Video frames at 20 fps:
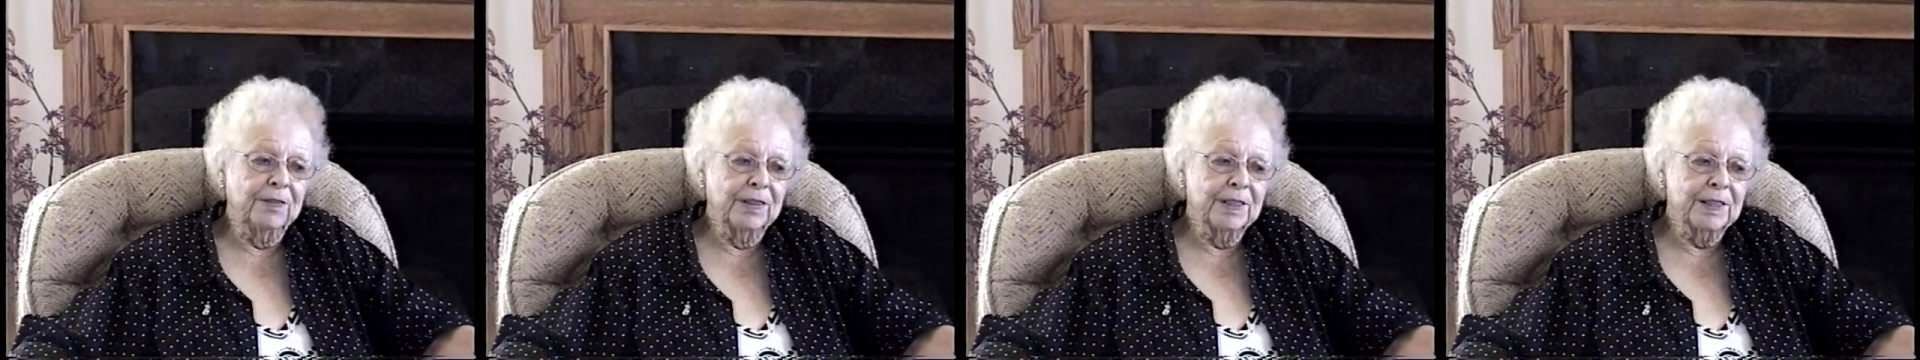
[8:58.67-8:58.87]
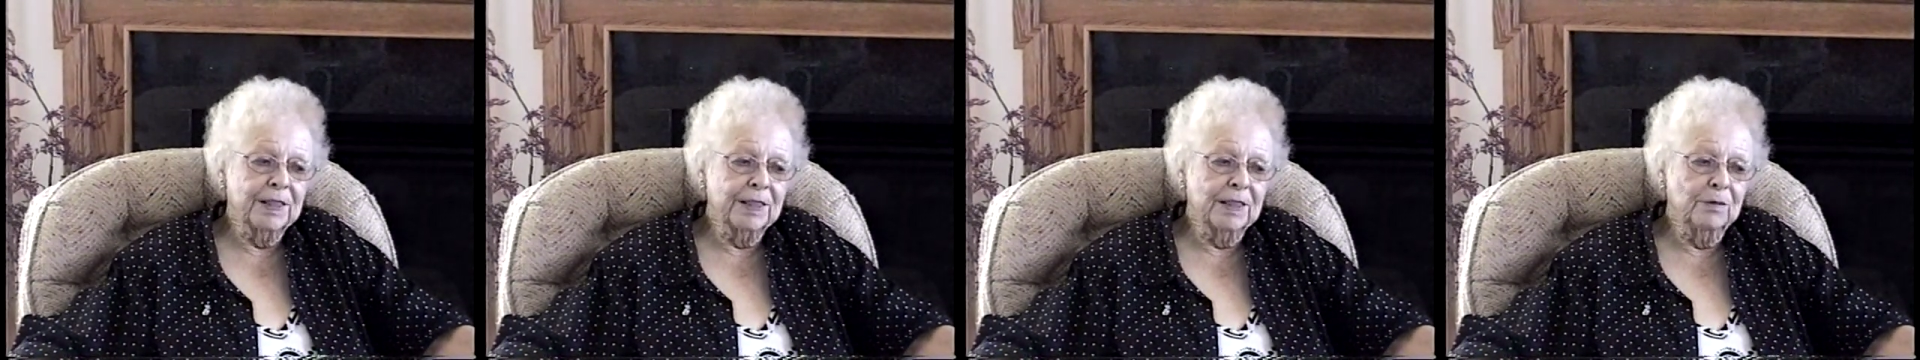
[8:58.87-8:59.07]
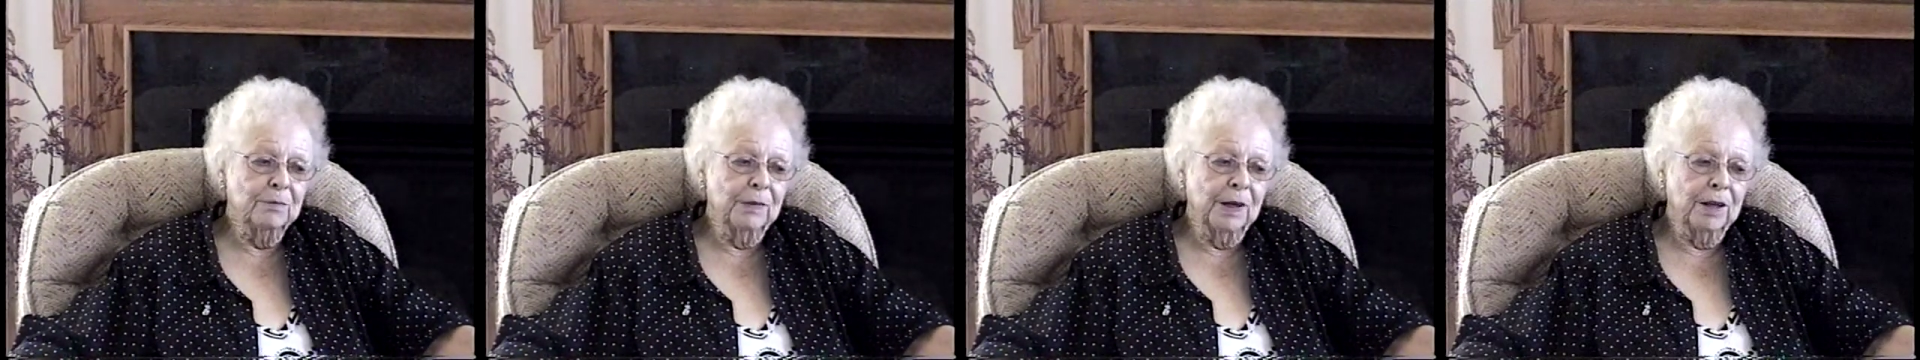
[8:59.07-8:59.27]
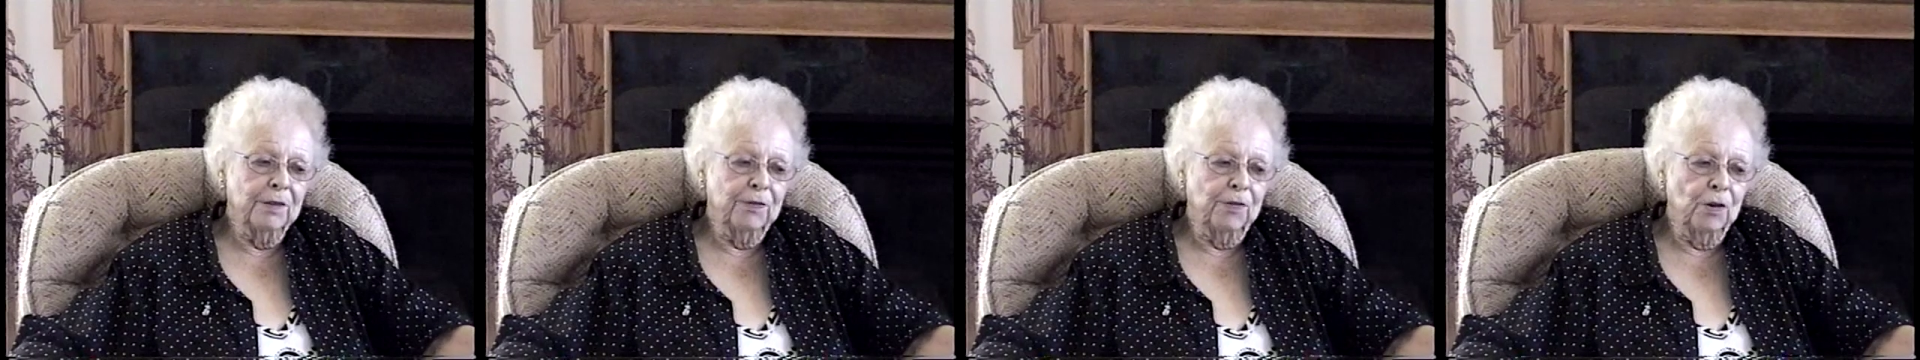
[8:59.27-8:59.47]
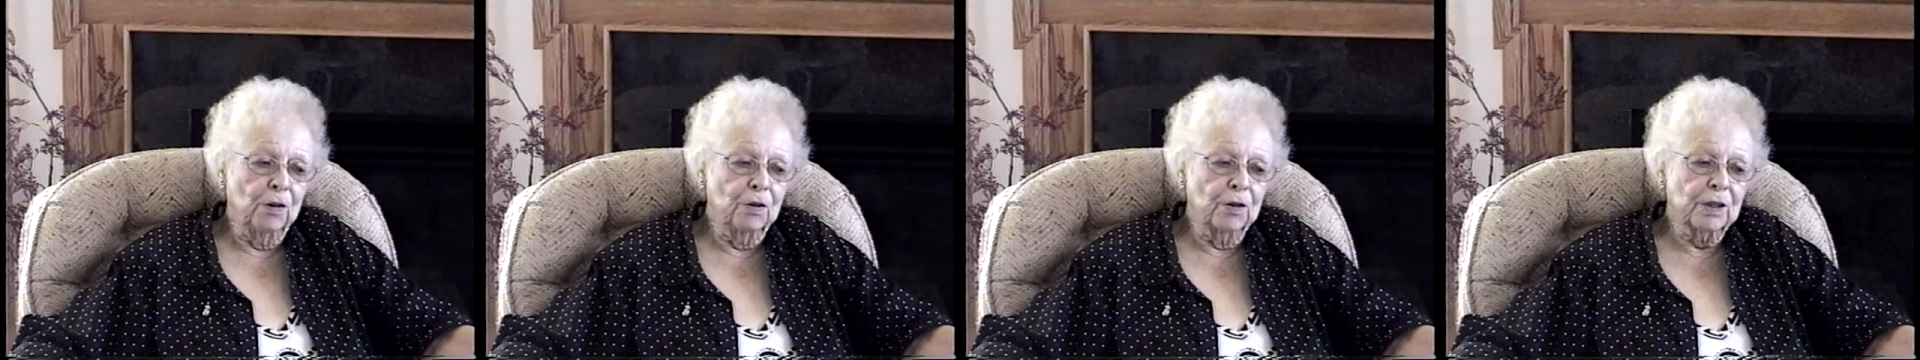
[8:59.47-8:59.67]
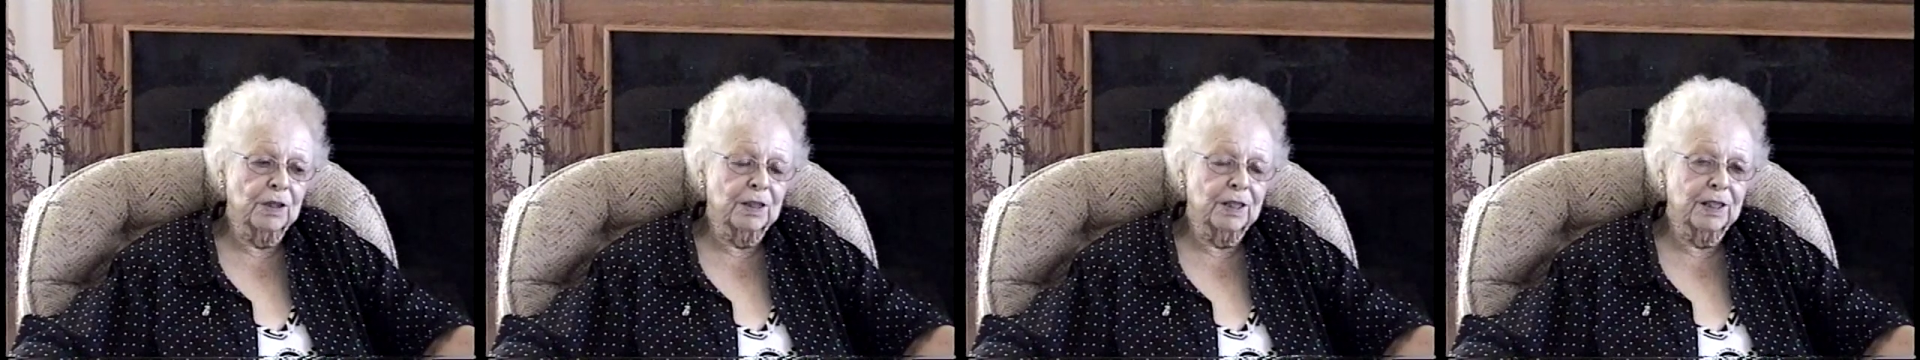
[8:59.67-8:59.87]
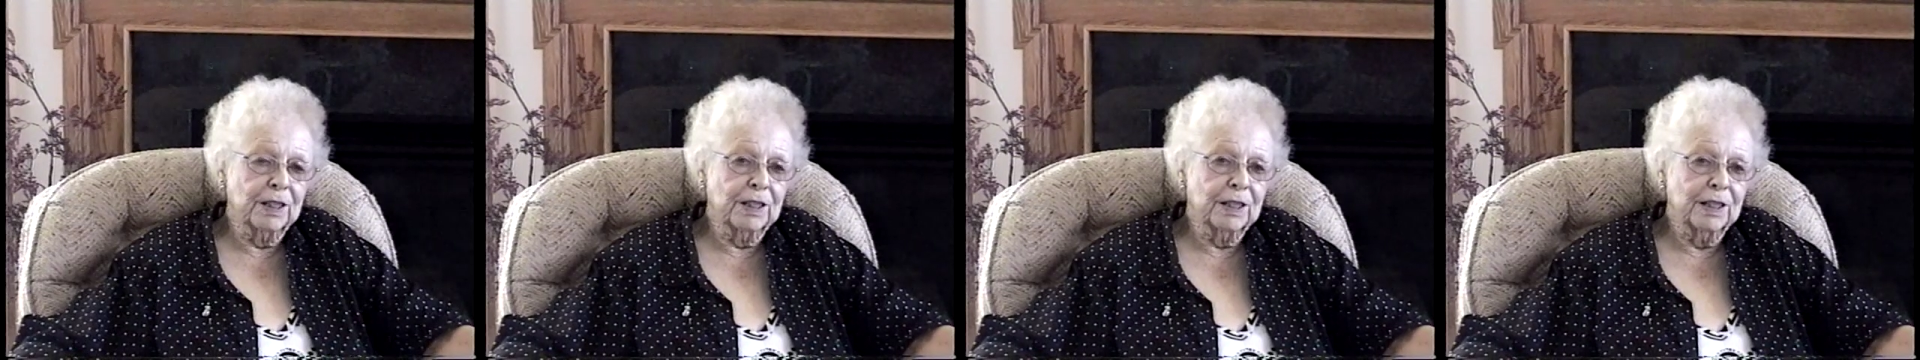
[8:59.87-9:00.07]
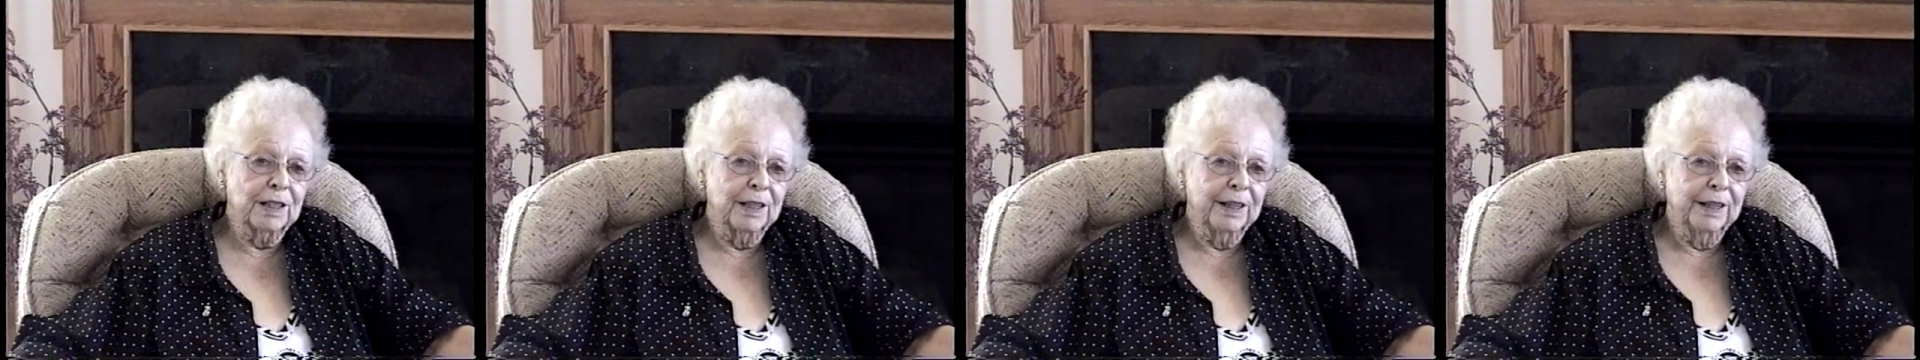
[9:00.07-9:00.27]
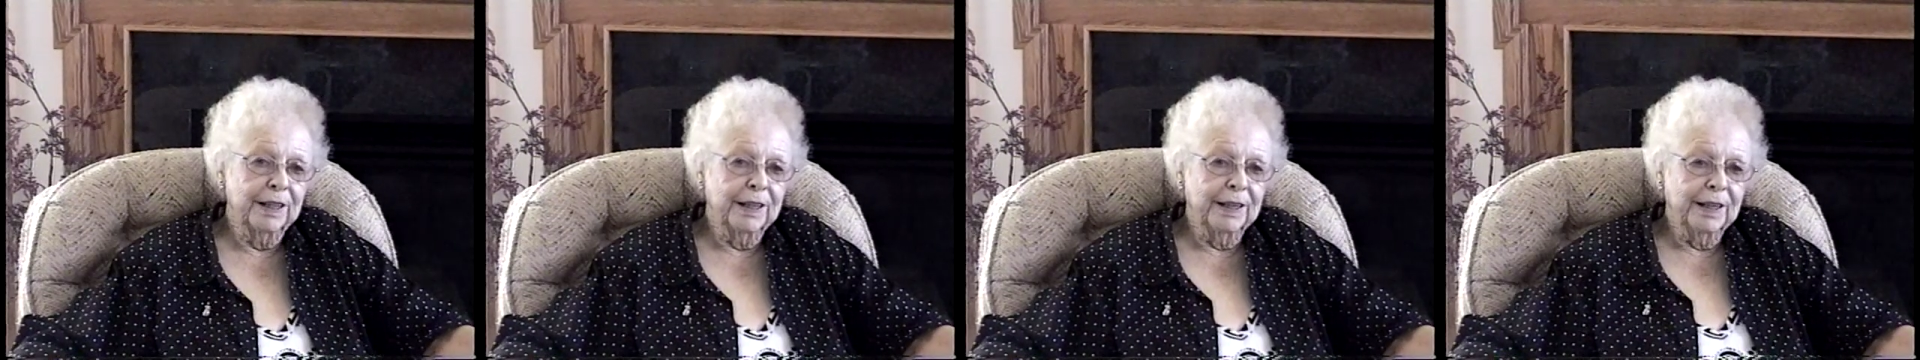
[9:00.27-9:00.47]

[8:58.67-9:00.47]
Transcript: visit my folks.